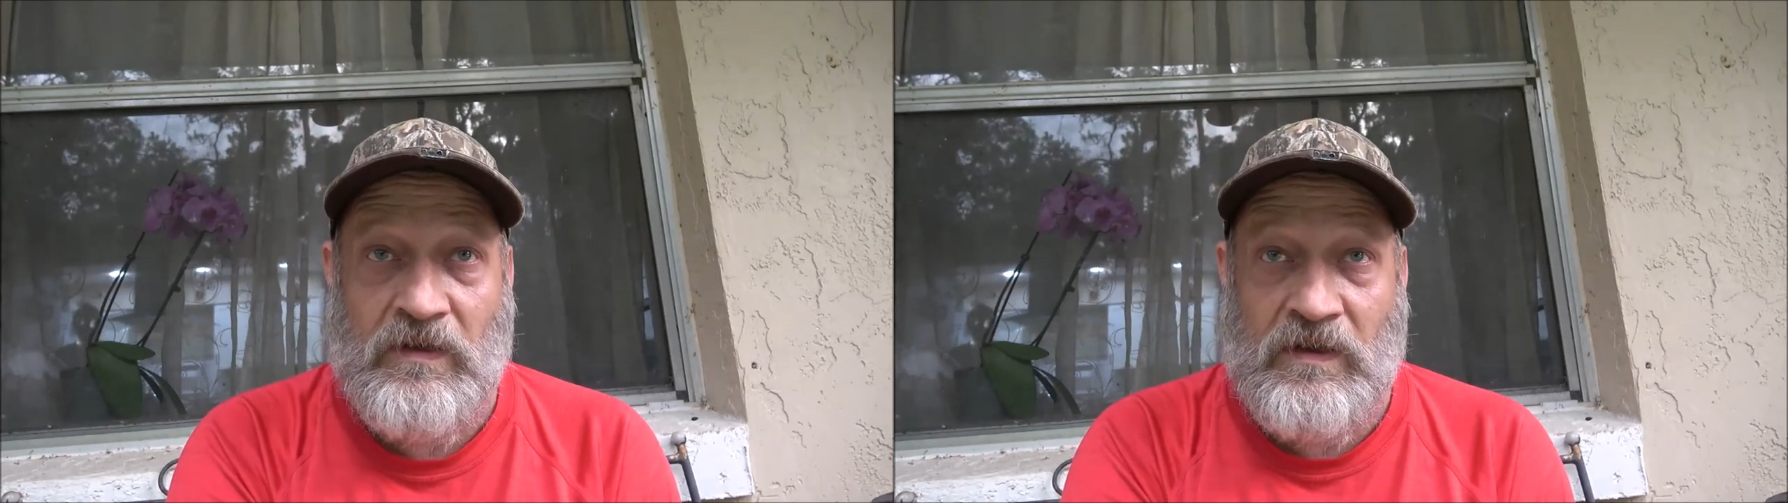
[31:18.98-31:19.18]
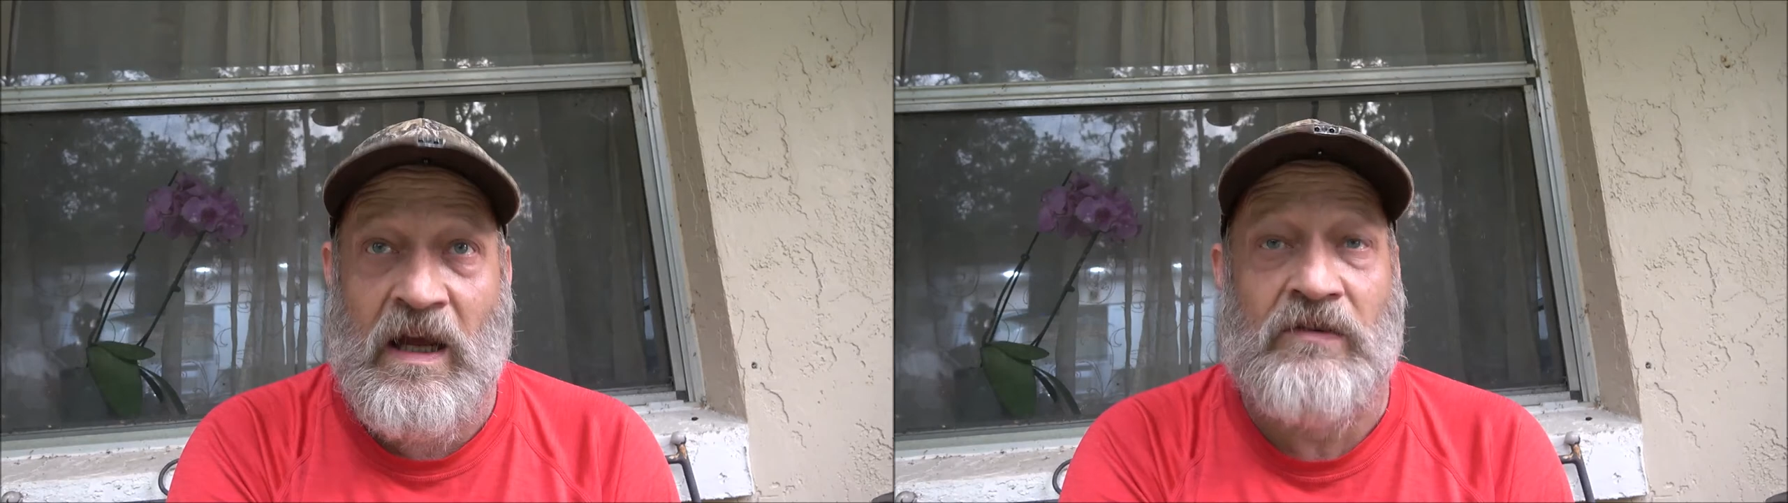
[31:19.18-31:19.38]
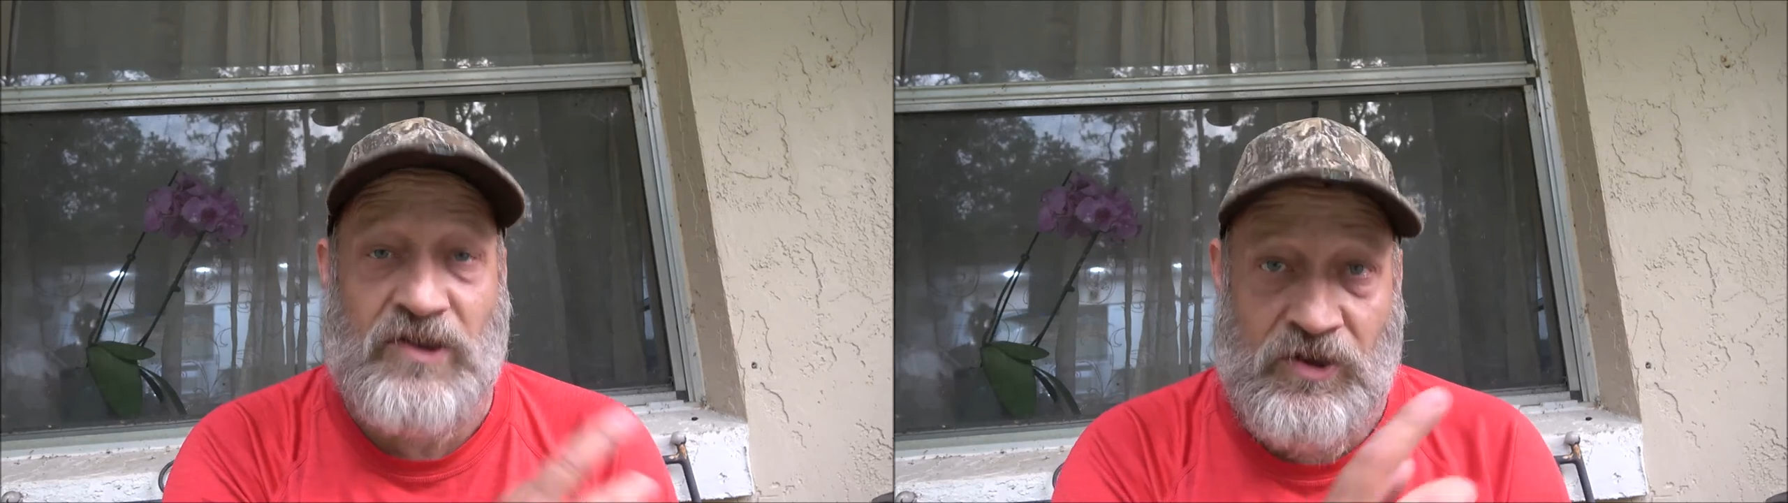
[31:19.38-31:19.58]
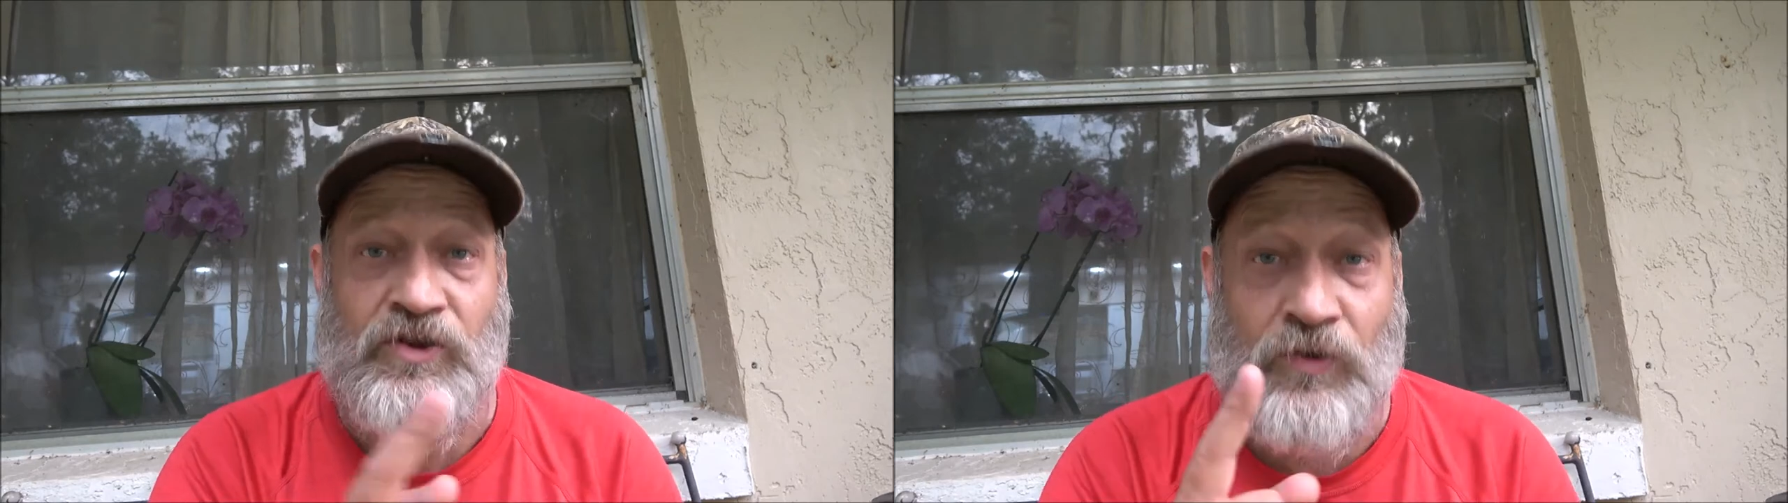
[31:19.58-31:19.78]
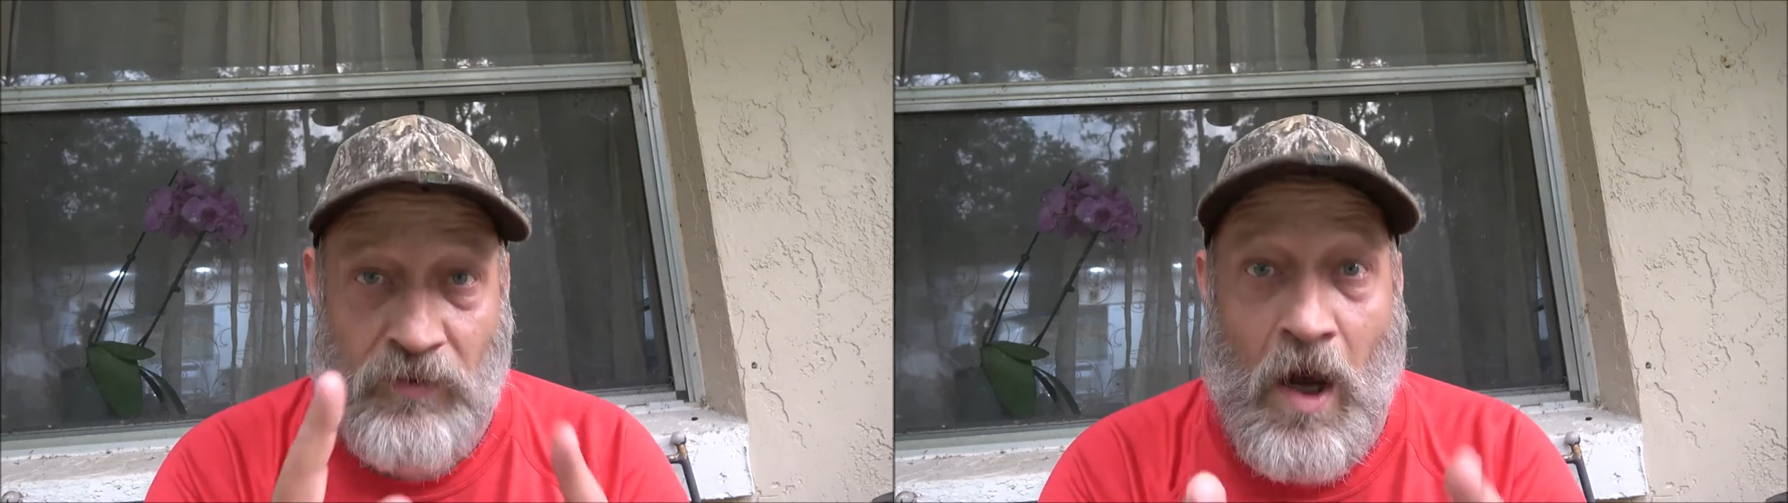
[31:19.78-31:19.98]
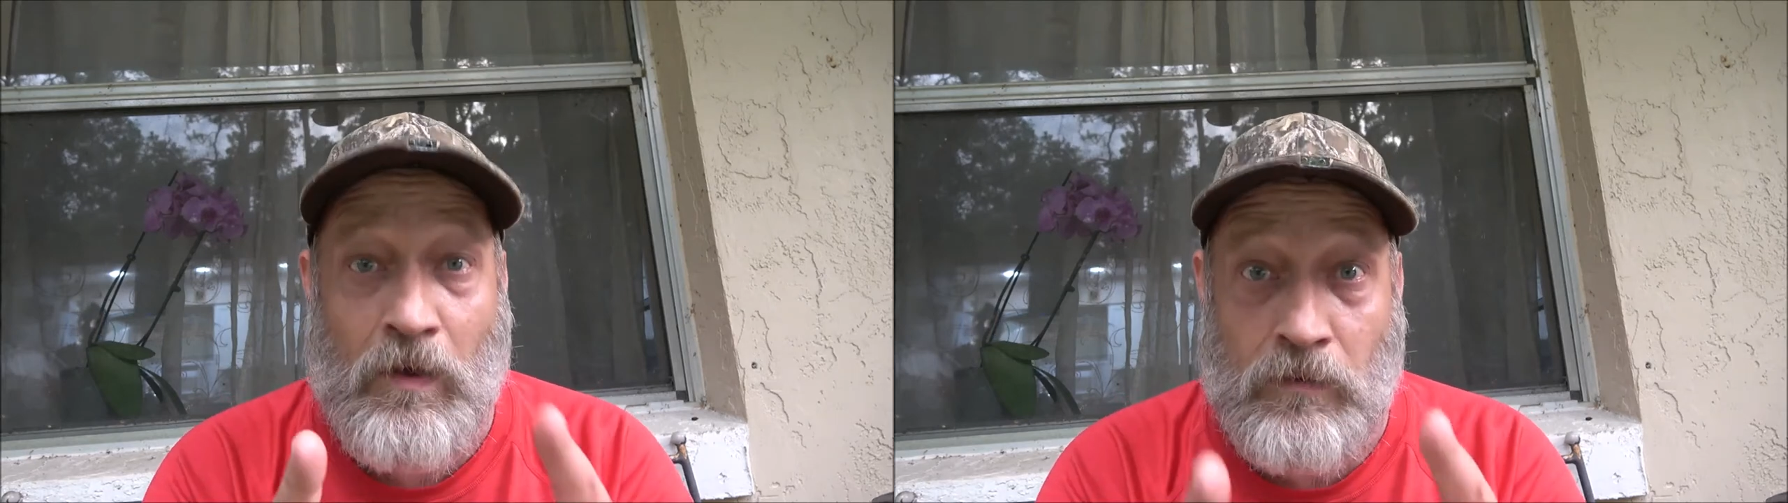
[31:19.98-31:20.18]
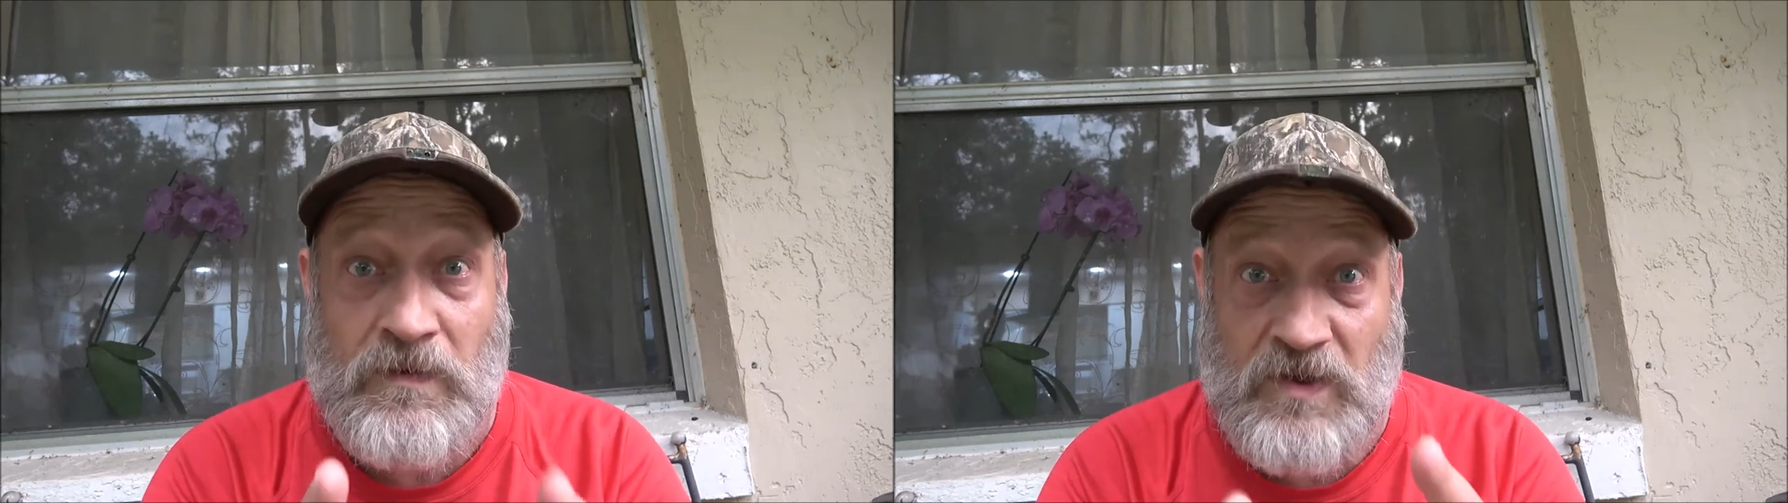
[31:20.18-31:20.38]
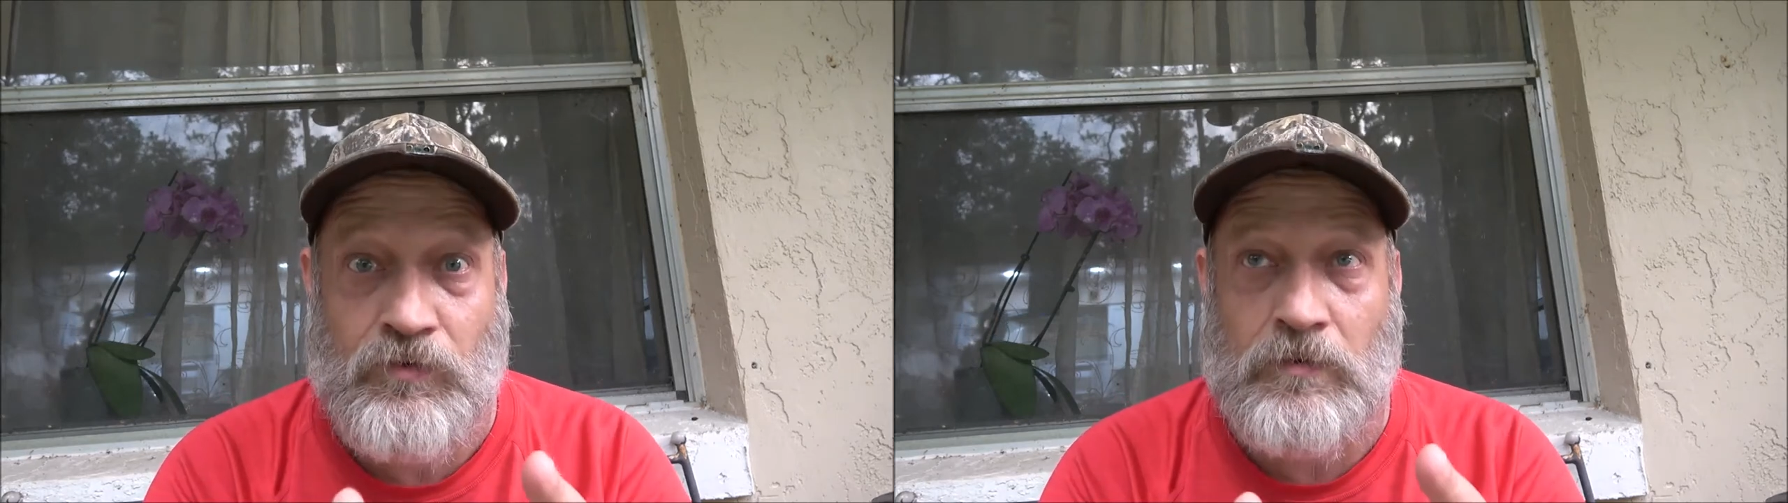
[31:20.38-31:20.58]
now it's you're not going
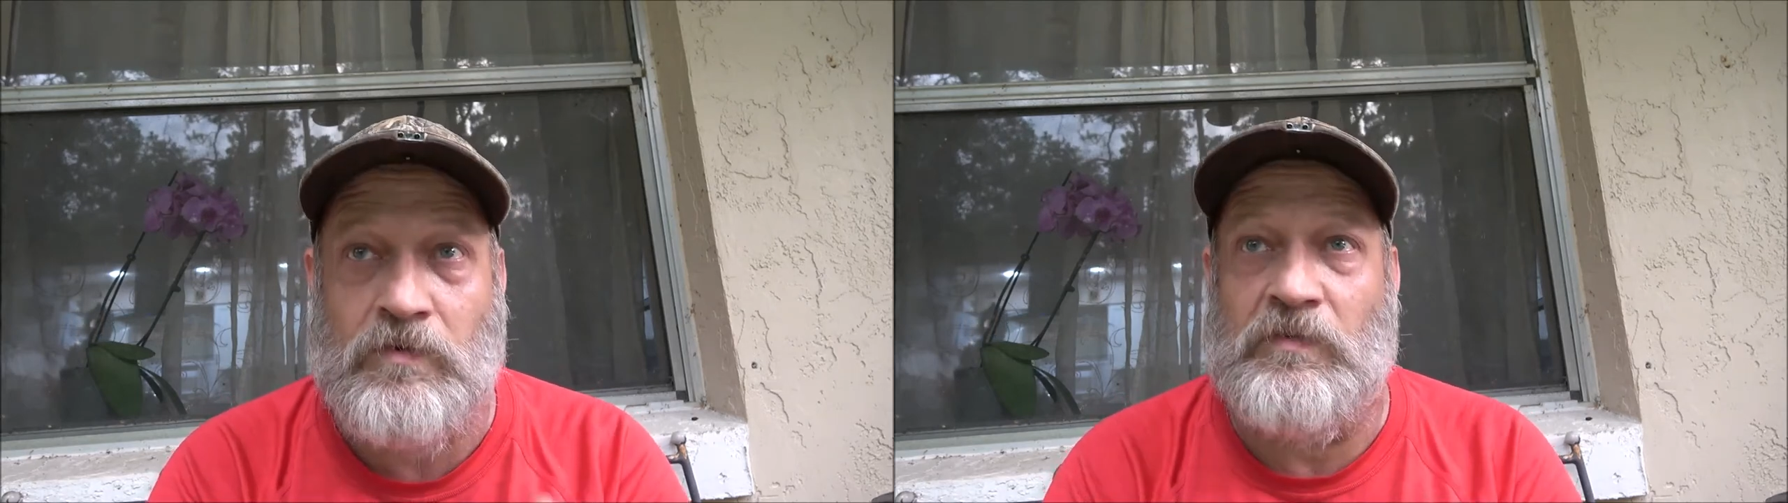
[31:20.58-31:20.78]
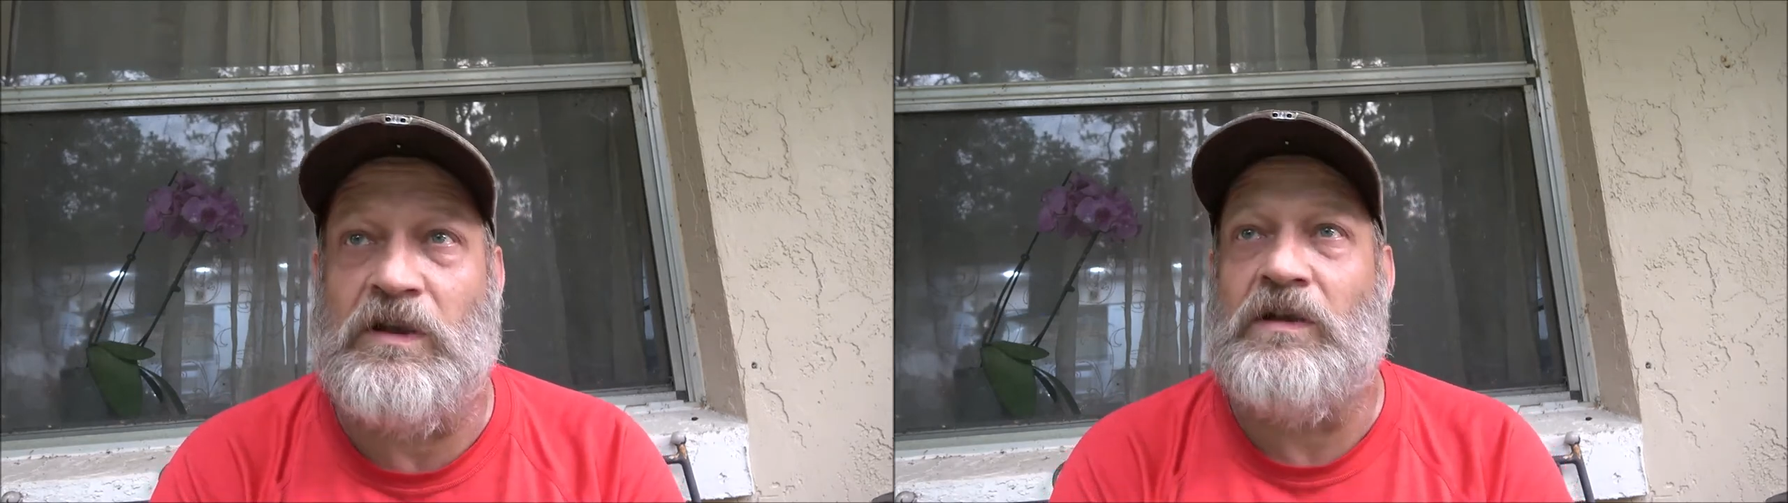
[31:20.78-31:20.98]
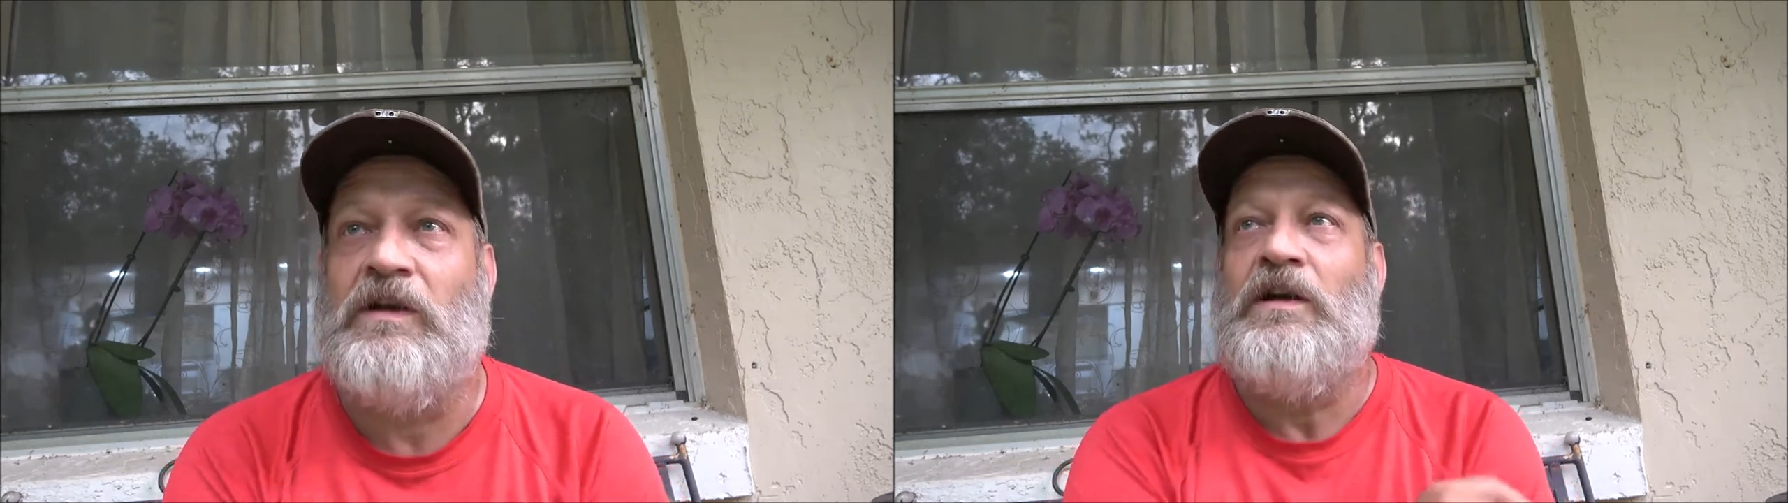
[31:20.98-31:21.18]
to screw me